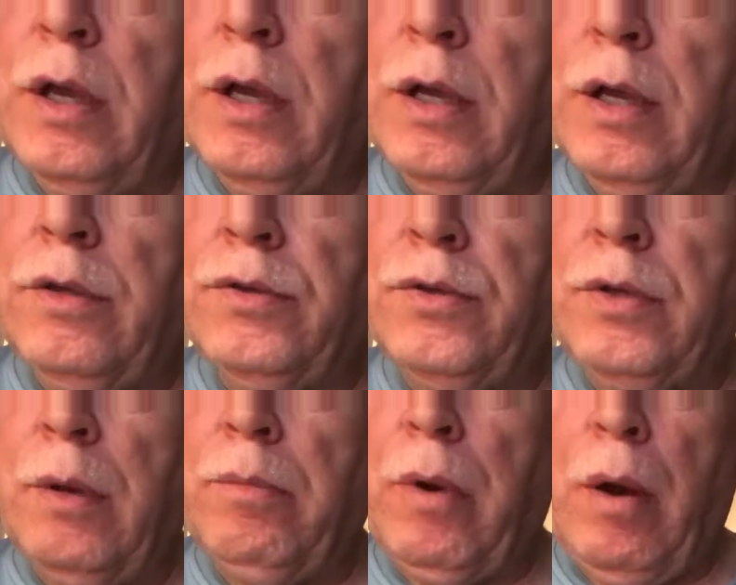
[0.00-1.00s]
His
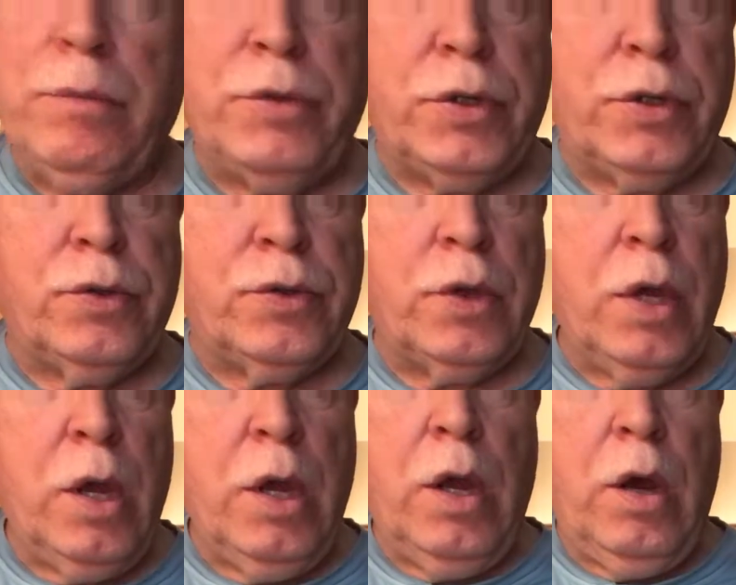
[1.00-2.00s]
promises
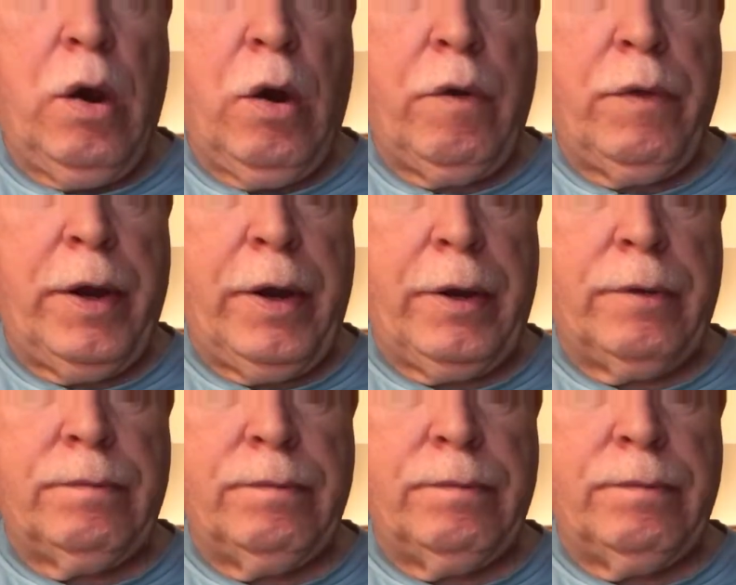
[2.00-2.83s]
are there.